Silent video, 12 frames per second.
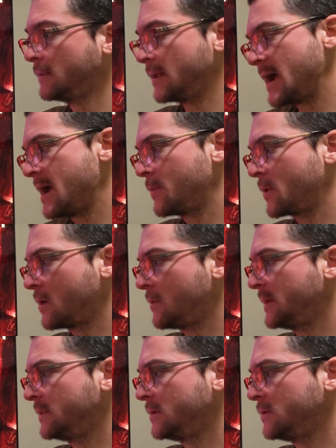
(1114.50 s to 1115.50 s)
that I am
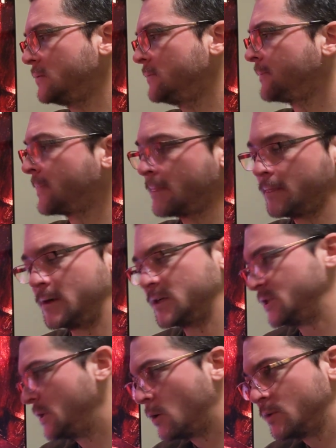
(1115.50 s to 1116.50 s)
recommending you,
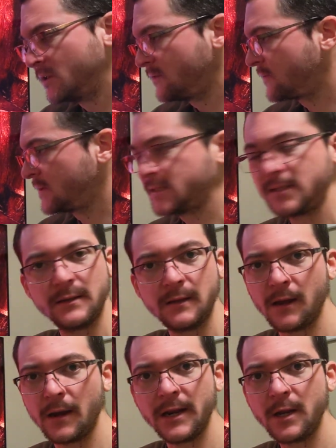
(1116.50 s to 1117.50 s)
there's no difference
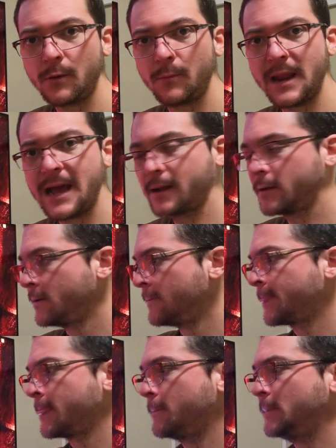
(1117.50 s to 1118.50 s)
uh, near black
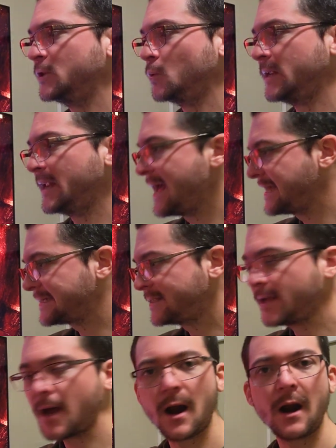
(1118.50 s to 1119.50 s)
between
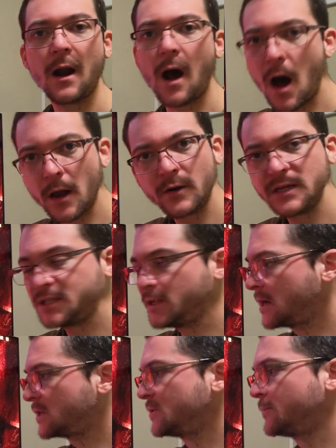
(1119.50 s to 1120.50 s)
SDR, auto
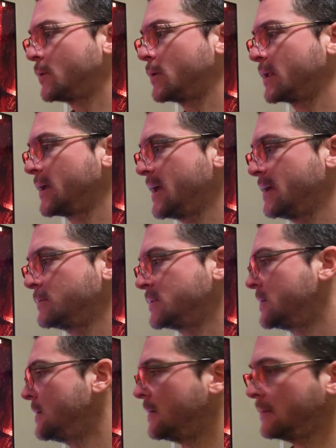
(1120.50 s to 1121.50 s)
HDR supported
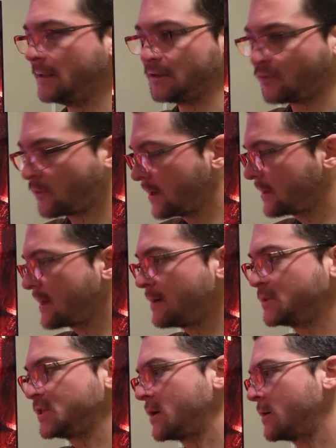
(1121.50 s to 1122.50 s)
games, the trick that
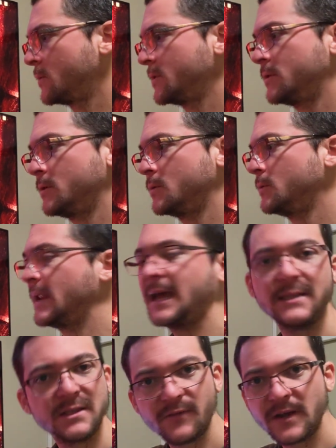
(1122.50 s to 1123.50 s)
I'm sharing with you,
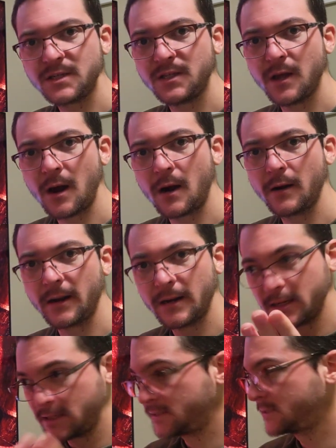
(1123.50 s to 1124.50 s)
native HDR that
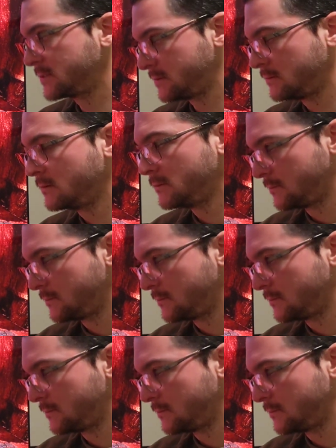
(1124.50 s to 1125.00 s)
it is